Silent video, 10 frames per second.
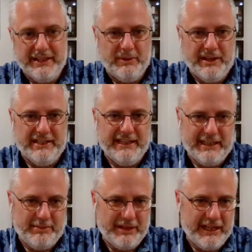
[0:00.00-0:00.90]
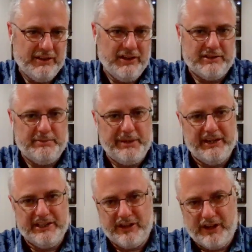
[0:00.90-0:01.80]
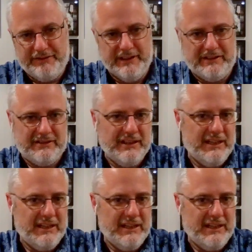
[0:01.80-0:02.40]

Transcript: the way the Daily Planet looks, Perry's office,